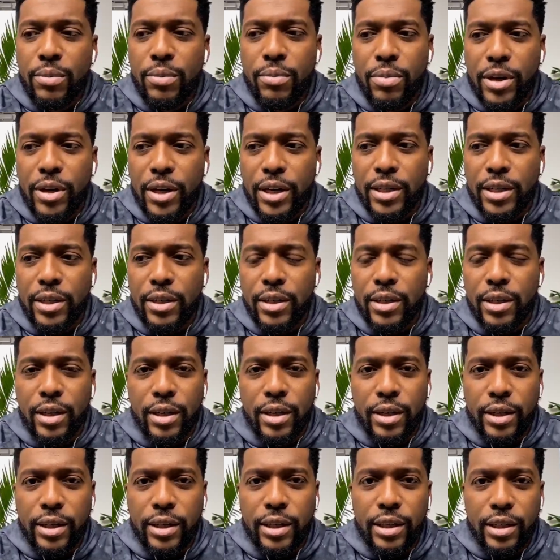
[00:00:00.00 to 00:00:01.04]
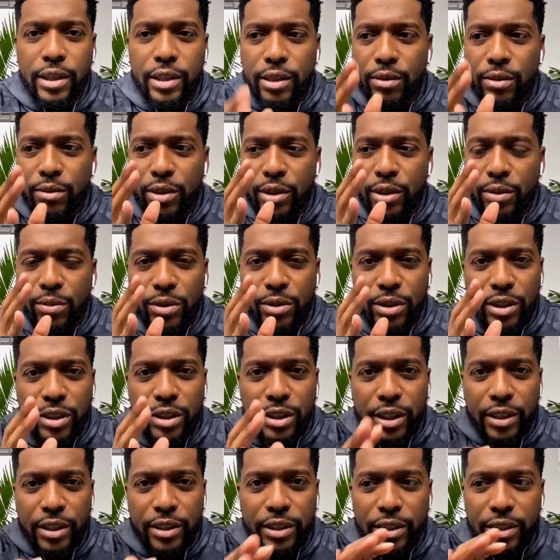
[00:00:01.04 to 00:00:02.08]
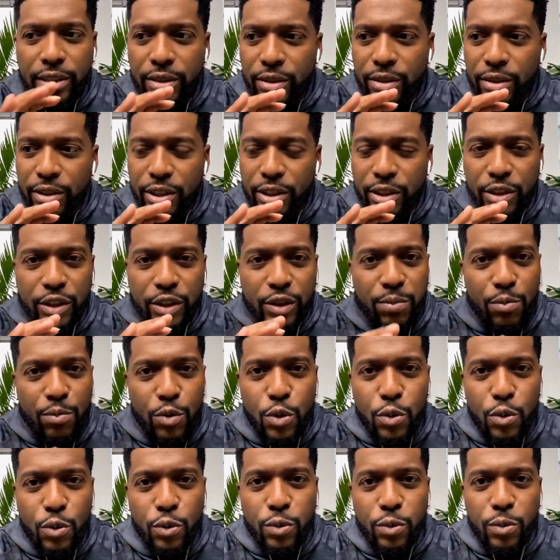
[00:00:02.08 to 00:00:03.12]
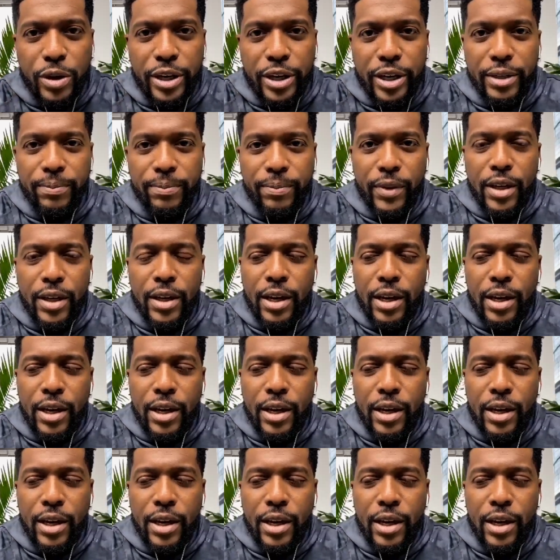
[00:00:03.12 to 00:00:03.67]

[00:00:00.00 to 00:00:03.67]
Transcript: but uh, he he was just just smooth with it.